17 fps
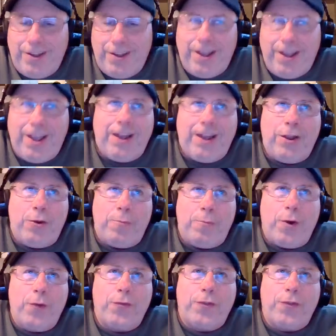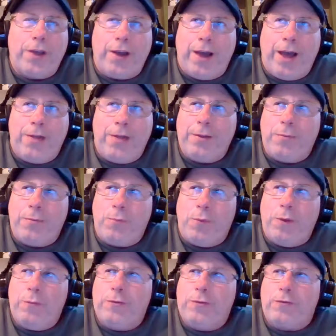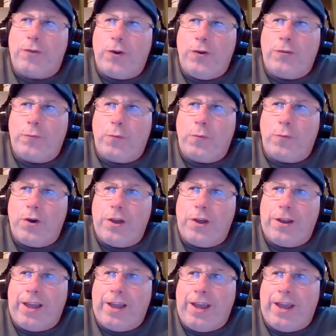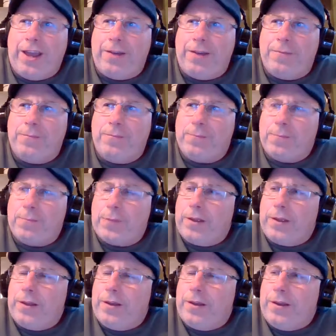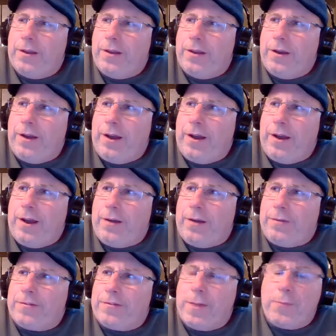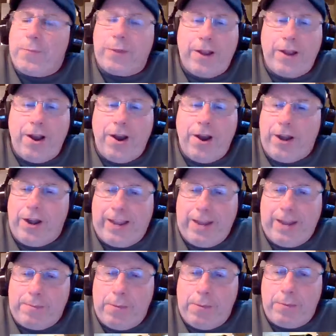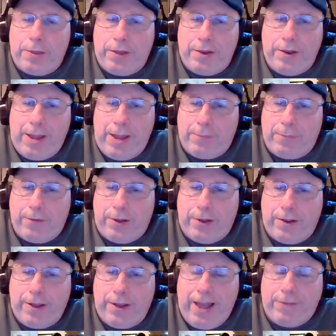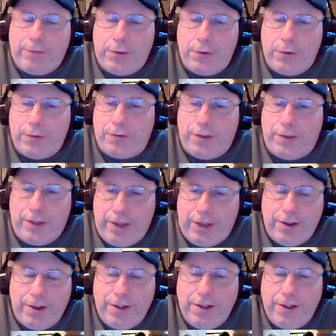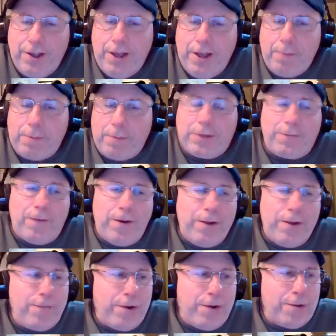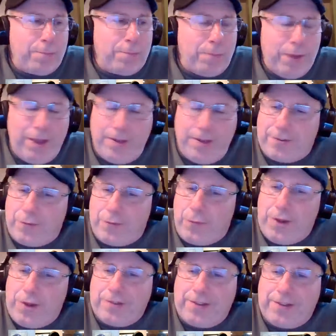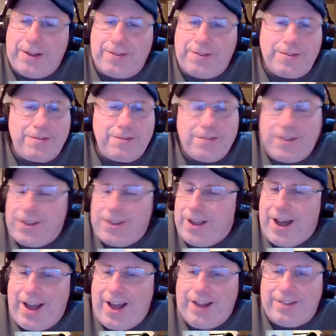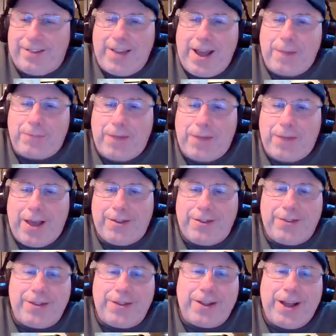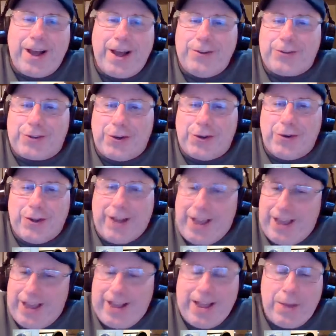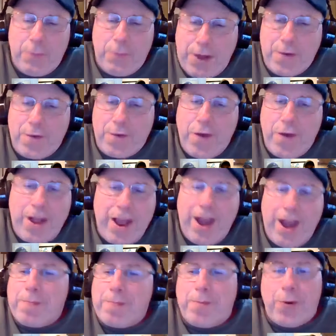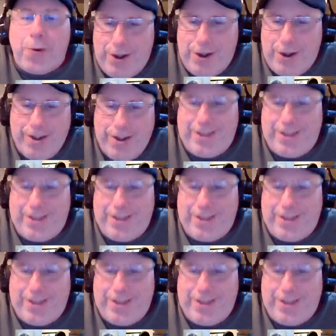And they were both, I think one was rosewood and something hard. I can't remember the name of it. I haven't used it yet. But the very first piece, once I tapped that gouge to it, and it went airborne.